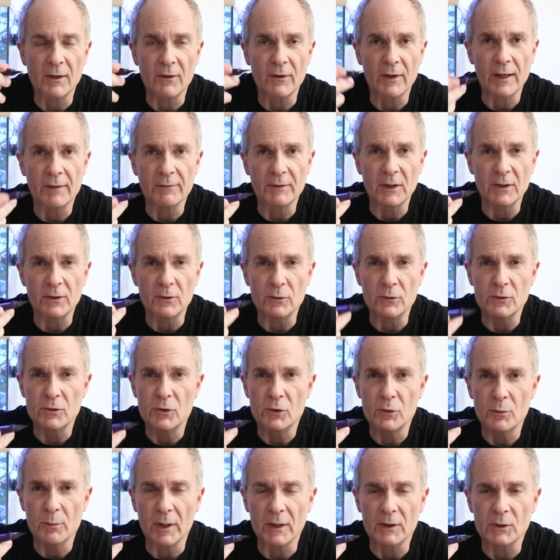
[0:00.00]
don't have to do
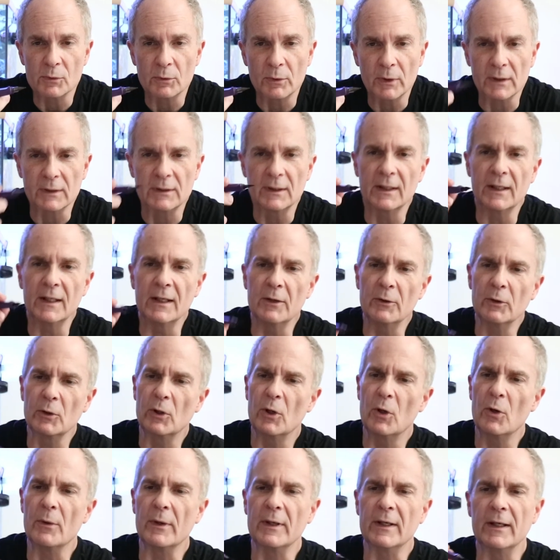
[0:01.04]
too much work to get it
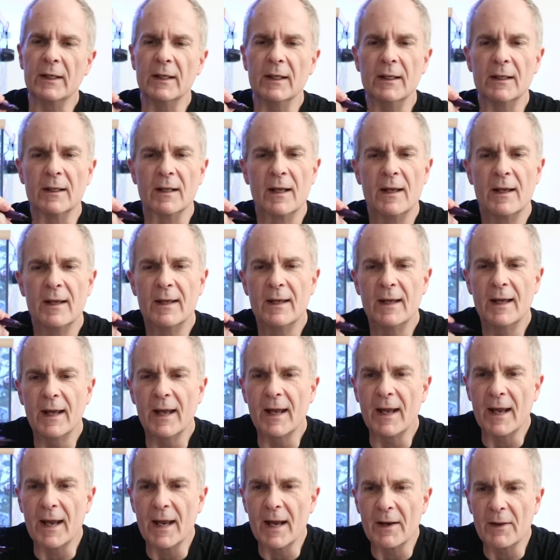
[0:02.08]
going again
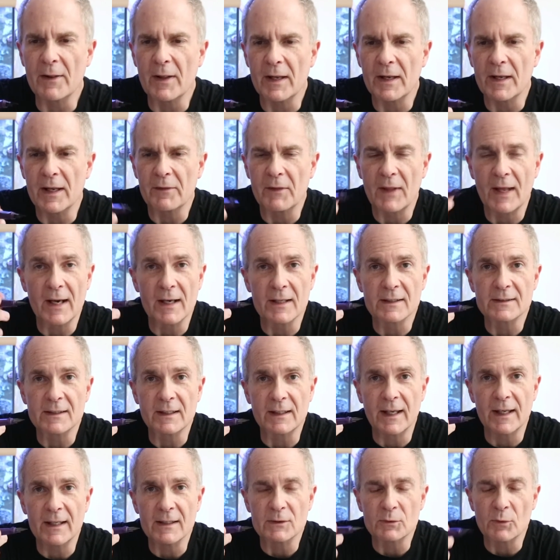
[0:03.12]
and that is the
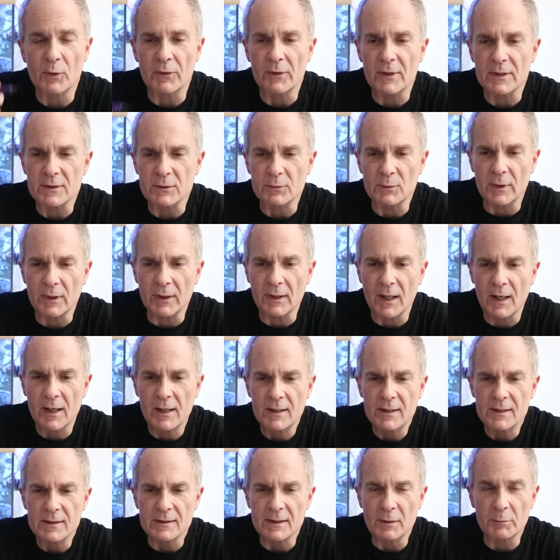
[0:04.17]
case with this one
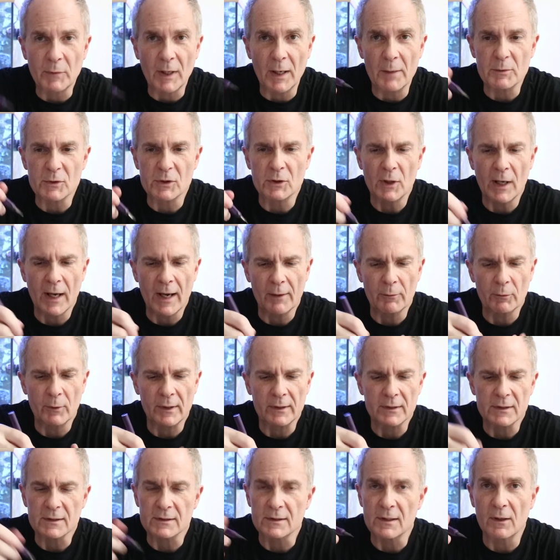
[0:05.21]
sometimes I
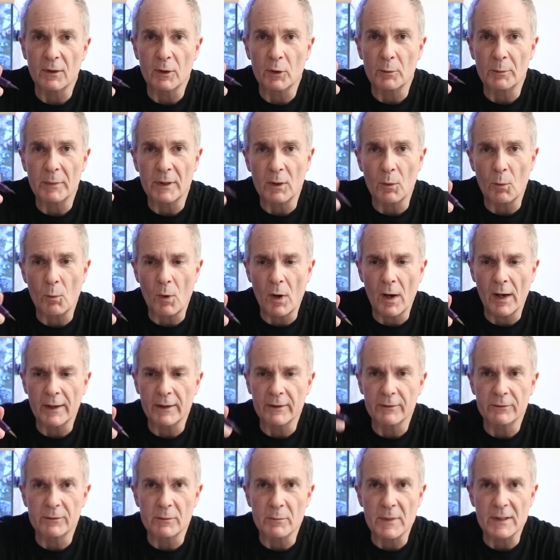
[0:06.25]
run just a little bit of
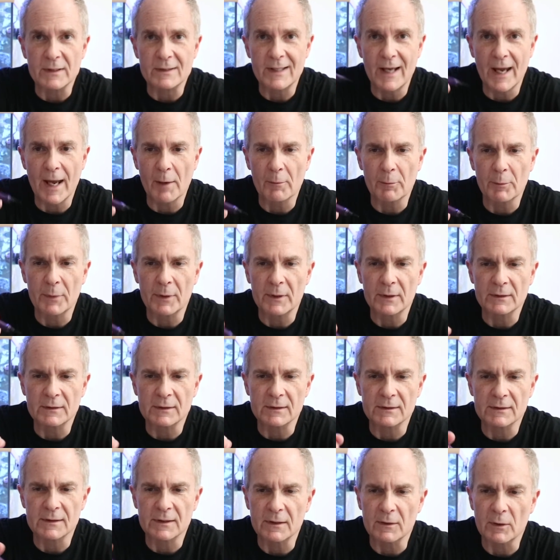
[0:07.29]
water from the tap
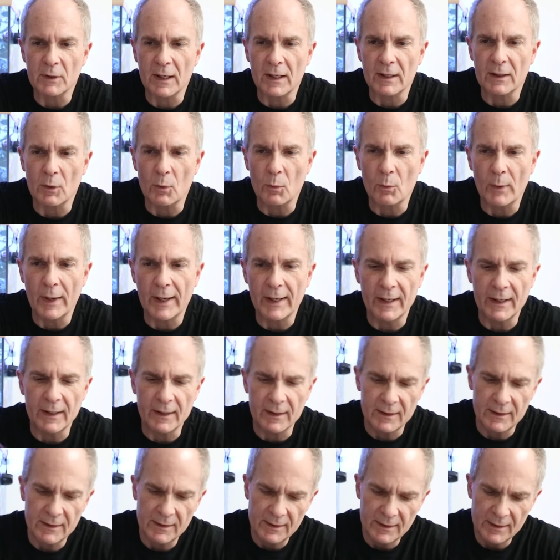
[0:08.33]
just to kind of wet it
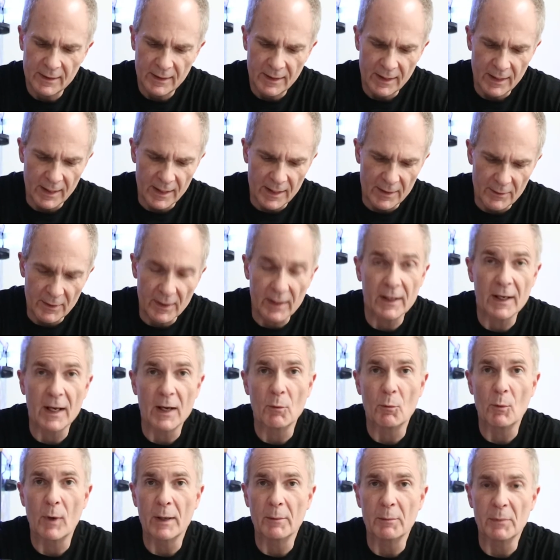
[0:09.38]
and then I
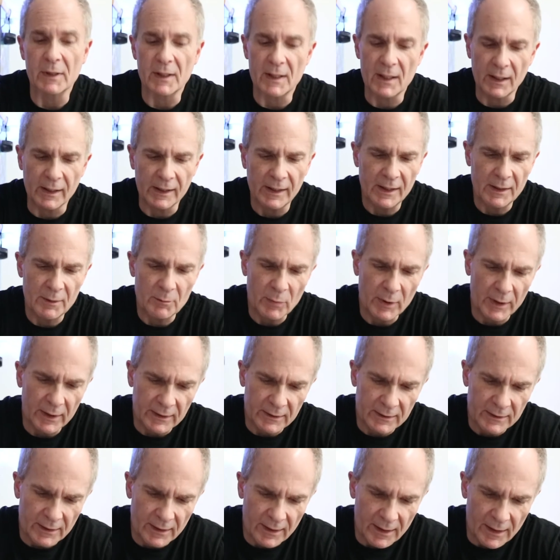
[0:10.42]
wipe it clean
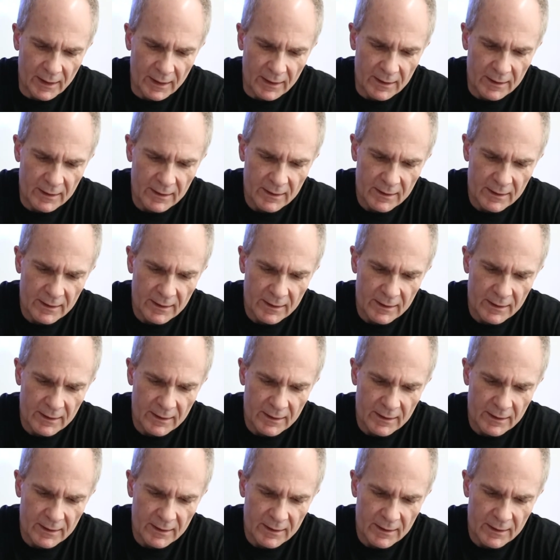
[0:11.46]
but uh,